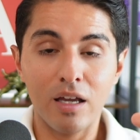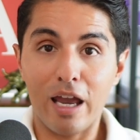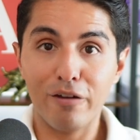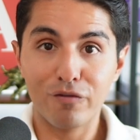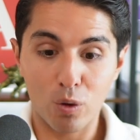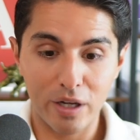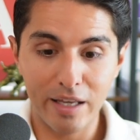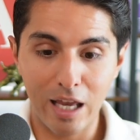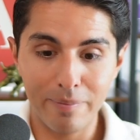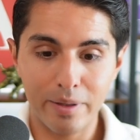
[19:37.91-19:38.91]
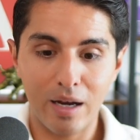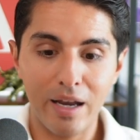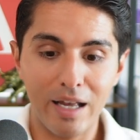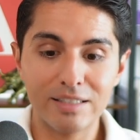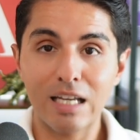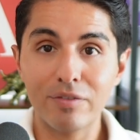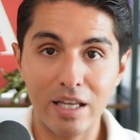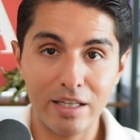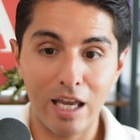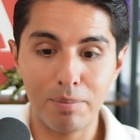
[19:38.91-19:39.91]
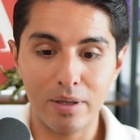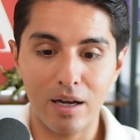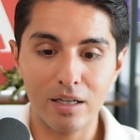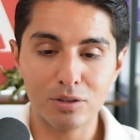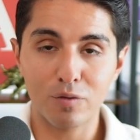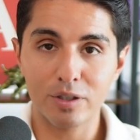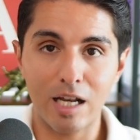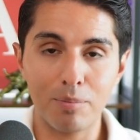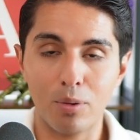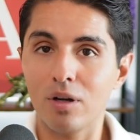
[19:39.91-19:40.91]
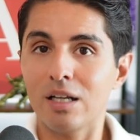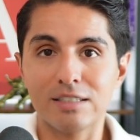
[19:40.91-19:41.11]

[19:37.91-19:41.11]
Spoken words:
a 4-day KPI and 7-day KPI, so for example,